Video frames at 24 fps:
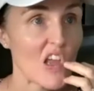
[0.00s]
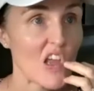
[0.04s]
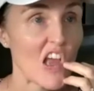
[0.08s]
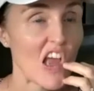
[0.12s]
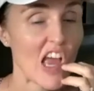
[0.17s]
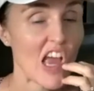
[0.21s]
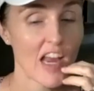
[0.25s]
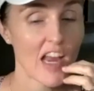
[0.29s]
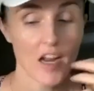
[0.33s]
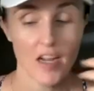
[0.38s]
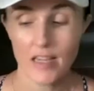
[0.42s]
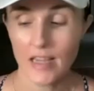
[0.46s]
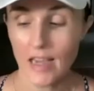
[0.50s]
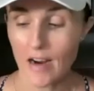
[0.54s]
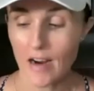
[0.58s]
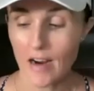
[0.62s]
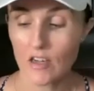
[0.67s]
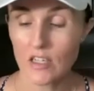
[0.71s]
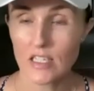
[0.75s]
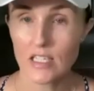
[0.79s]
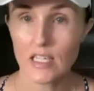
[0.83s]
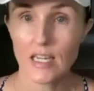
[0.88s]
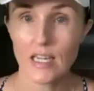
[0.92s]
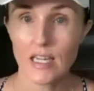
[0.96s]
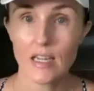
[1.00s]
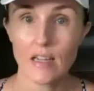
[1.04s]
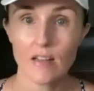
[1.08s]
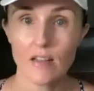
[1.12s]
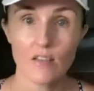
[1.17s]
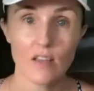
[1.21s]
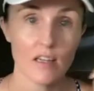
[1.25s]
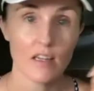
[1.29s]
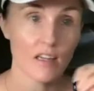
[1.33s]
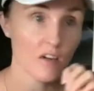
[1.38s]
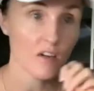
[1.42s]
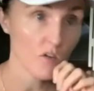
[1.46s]
And I guarantee
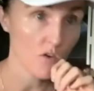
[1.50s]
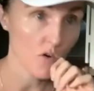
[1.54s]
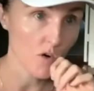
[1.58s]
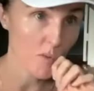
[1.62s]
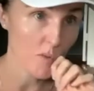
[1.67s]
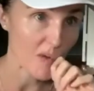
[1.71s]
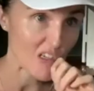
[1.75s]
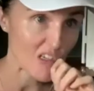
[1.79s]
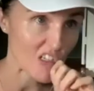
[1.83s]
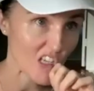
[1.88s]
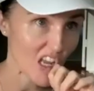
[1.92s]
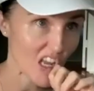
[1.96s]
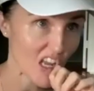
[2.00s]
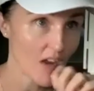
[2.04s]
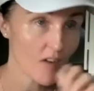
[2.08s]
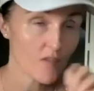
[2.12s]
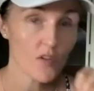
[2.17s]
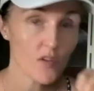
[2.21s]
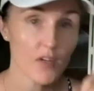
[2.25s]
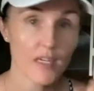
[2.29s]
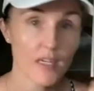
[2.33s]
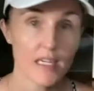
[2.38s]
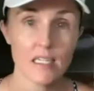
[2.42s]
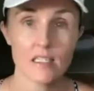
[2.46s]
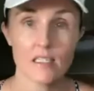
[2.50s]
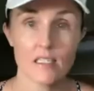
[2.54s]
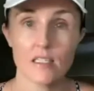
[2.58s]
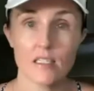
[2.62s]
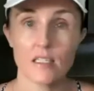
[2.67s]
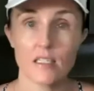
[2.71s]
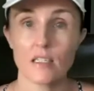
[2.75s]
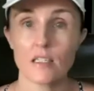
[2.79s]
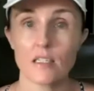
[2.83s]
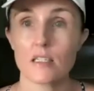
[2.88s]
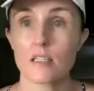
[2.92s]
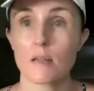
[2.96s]
that in almost every
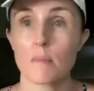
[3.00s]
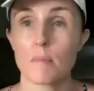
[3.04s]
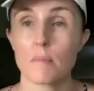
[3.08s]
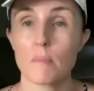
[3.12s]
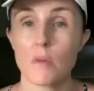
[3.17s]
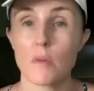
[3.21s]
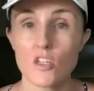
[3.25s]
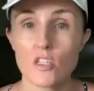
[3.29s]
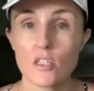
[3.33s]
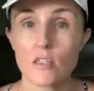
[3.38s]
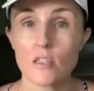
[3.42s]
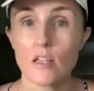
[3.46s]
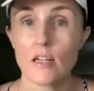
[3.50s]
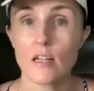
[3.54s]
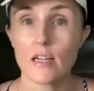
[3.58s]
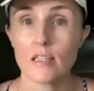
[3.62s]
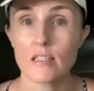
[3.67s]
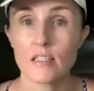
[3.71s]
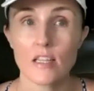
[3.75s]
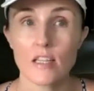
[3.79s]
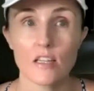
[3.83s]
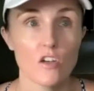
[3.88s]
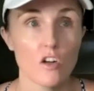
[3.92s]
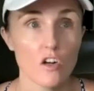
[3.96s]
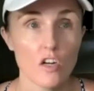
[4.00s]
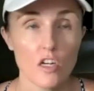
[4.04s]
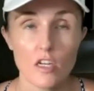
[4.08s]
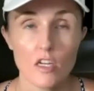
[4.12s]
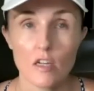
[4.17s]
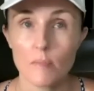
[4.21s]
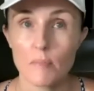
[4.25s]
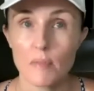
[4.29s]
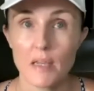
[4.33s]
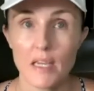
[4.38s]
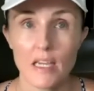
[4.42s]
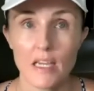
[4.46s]
instance, most clients are not going
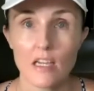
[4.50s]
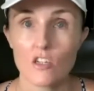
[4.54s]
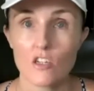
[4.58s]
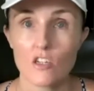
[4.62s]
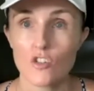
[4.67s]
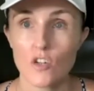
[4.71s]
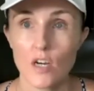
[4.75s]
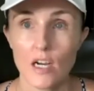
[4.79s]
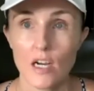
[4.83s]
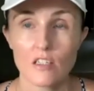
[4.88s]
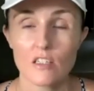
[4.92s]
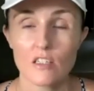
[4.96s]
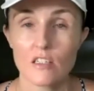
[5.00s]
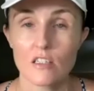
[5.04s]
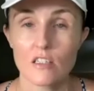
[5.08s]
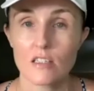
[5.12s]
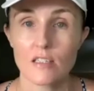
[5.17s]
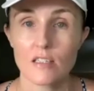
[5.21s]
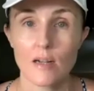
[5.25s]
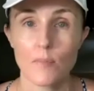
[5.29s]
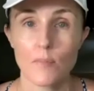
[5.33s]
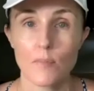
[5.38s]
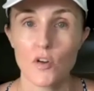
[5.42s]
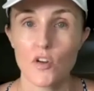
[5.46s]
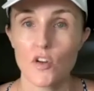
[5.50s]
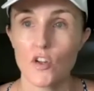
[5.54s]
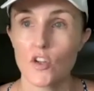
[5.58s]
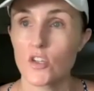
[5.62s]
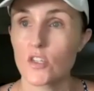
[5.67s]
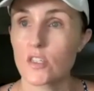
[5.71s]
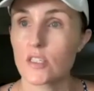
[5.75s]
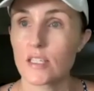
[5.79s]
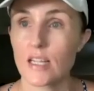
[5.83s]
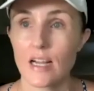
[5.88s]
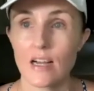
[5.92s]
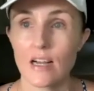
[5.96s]
to be attracted to someone who
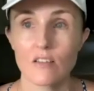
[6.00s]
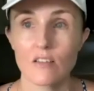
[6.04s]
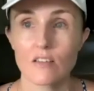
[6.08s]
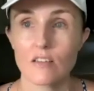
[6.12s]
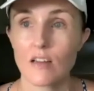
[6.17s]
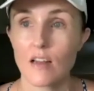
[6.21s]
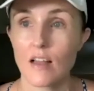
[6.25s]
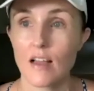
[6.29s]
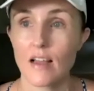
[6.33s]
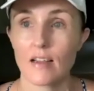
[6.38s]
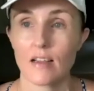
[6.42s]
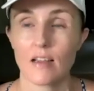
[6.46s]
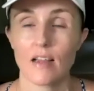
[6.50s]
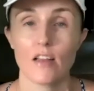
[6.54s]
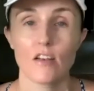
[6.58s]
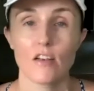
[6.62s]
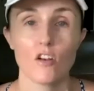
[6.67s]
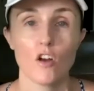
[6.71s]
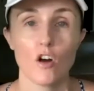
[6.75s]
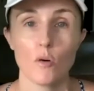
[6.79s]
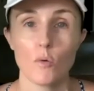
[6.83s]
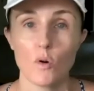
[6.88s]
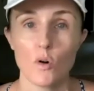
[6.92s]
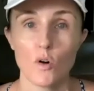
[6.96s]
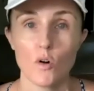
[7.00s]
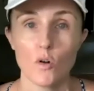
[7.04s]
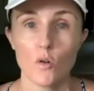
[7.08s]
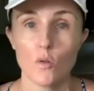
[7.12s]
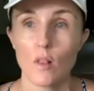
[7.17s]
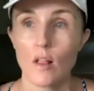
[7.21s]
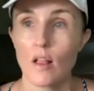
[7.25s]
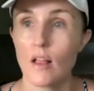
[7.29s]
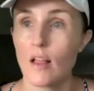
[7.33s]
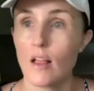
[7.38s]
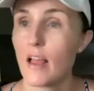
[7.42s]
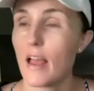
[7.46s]
sounds like a
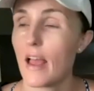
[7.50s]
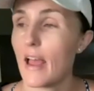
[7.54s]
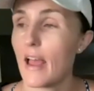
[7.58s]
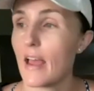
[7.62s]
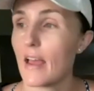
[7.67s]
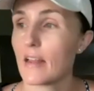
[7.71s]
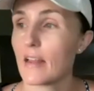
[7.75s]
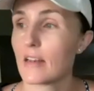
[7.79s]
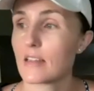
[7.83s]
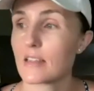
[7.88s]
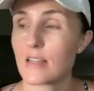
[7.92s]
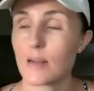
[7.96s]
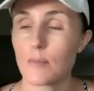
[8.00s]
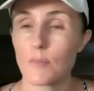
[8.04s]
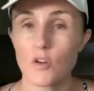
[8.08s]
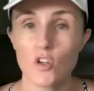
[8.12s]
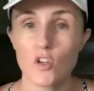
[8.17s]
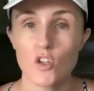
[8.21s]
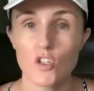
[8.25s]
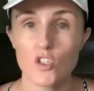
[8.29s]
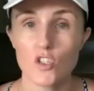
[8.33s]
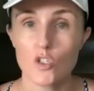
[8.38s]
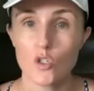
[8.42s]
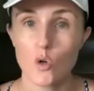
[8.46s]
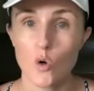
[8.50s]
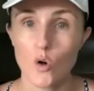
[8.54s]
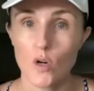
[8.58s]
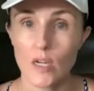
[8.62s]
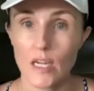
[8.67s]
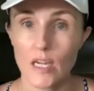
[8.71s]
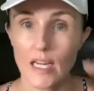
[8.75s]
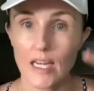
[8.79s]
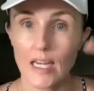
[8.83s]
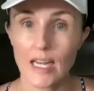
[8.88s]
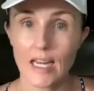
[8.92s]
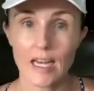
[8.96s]
know-all and someone who's
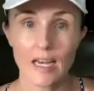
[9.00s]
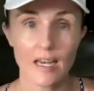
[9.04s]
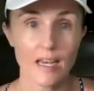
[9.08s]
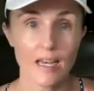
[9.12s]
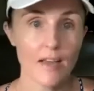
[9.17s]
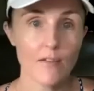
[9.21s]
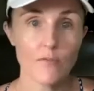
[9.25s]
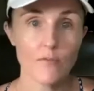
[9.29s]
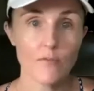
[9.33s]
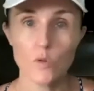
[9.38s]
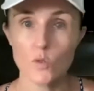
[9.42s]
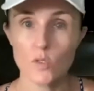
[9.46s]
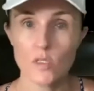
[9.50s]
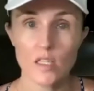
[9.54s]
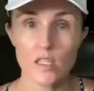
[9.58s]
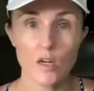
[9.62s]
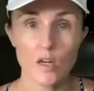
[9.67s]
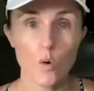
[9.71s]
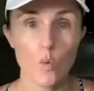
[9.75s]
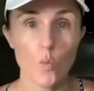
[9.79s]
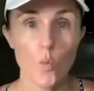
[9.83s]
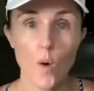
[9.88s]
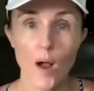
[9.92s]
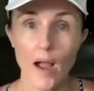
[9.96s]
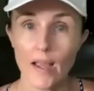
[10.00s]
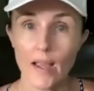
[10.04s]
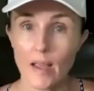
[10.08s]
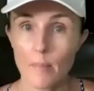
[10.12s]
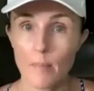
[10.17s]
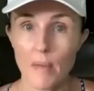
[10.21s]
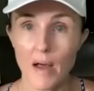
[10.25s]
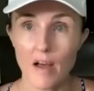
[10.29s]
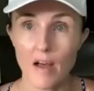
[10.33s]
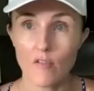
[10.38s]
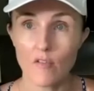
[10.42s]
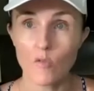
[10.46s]
talking in levels that are way
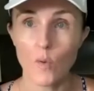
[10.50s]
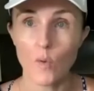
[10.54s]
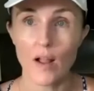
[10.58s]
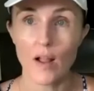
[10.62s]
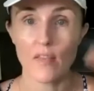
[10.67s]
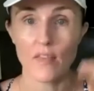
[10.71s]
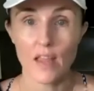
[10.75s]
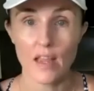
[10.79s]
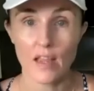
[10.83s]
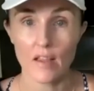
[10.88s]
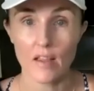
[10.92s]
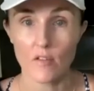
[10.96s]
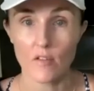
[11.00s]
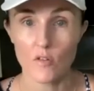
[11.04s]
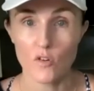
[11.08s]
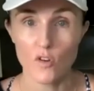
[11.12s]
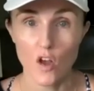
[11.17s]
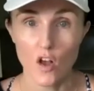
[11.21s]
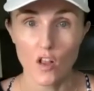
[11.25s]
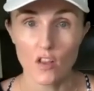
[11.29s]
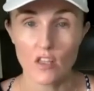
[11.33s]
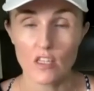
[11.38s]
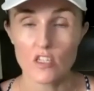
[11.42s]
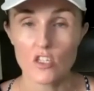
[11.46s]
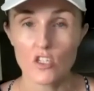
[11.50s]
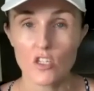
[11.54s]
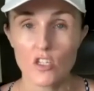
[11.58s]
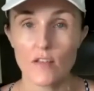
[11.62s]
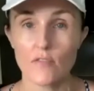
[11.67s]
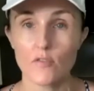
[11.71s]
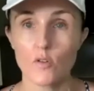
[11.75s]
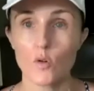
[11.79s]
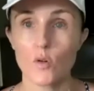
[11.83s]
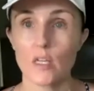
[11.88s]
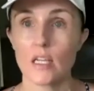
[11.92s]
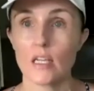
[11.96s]
above where their knowledge
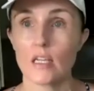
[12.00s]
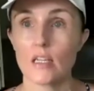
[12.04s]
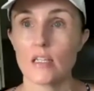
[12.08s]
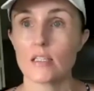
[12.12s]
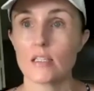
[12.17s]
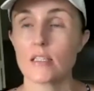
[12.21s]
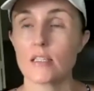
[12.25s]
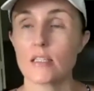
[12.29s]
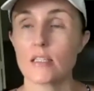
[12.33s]
level is,